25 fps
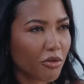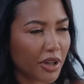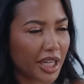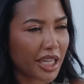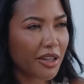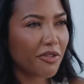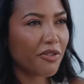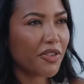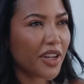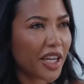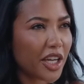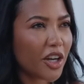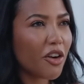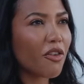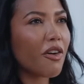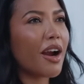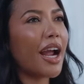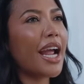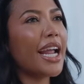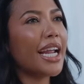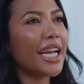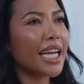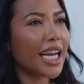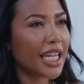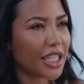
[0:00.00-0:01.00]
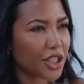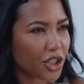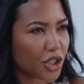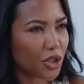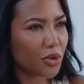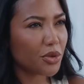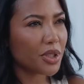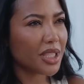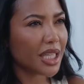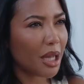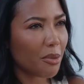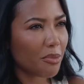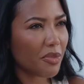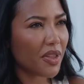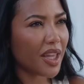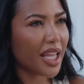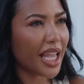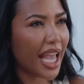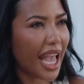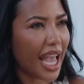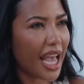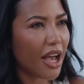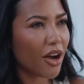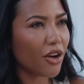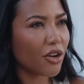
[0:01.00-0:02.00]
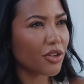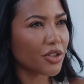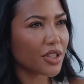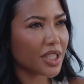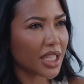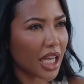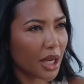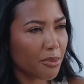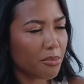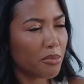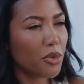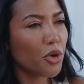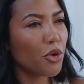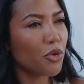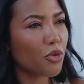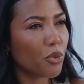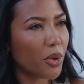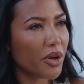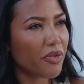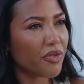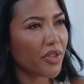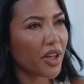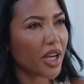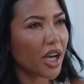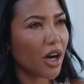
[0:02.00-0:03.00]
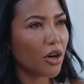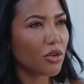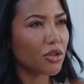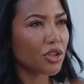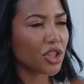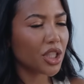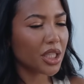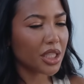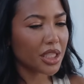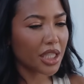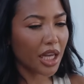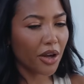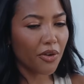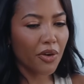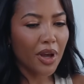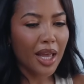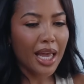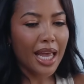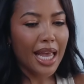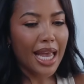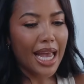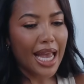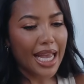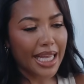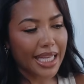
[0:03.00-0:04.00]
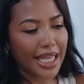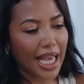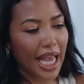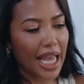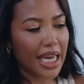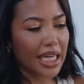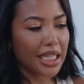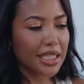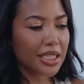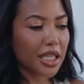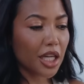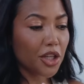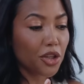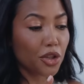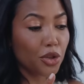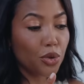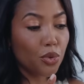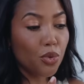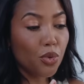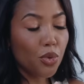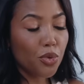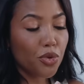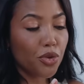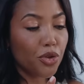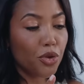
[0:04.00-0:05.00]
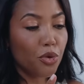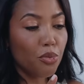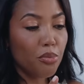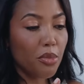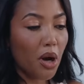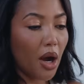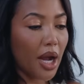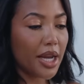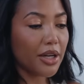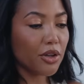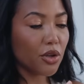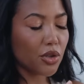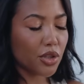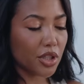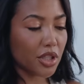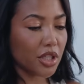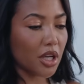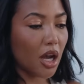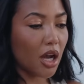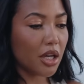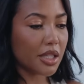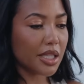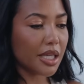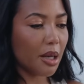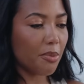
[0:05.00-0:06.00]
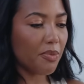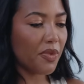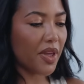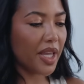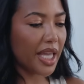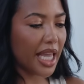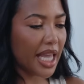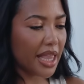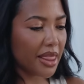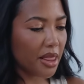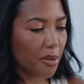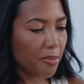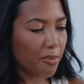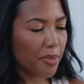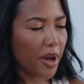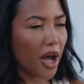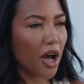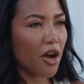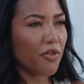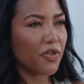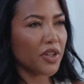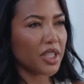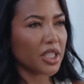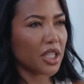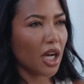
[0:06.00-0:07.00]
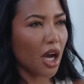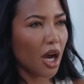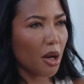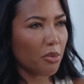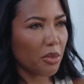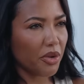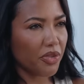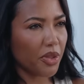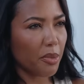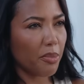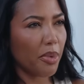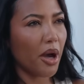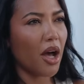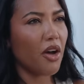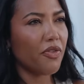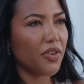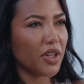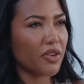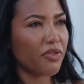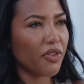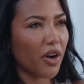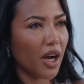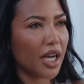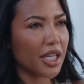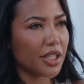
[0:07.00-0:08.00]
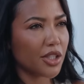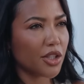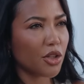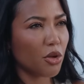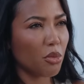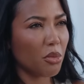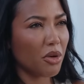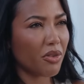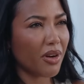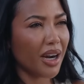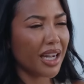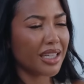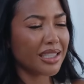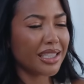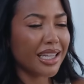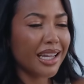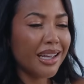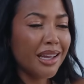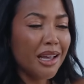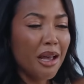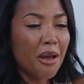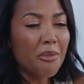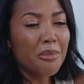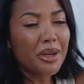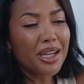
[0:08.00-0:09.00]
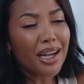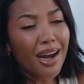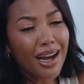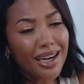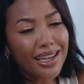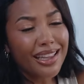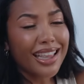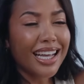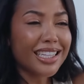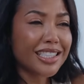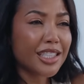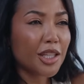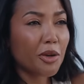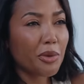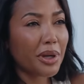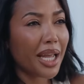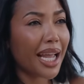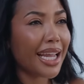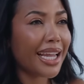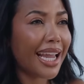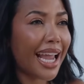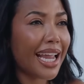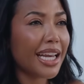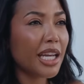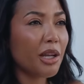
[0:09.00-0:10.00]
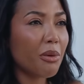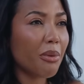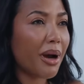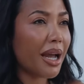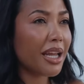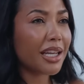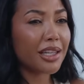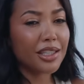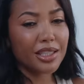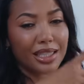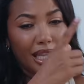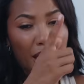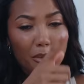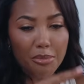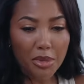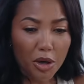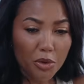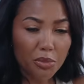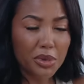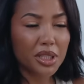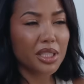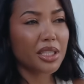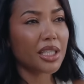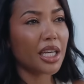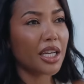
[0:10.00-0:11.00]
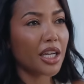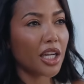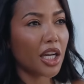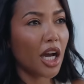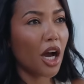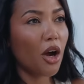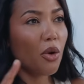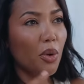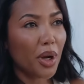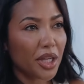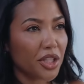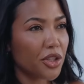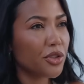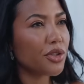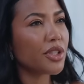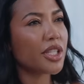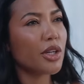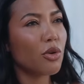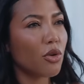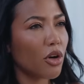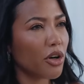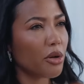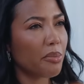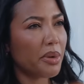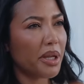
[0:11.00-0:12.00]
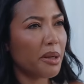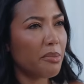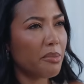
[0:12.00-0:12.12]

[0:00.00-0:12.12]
reinvigorate, like do something else and move with the culture? So again, it's like you might not start something in the perfect time with the perfect firestorm around it, but kind of that's okay anyway, because that moment's going to go and you still got to be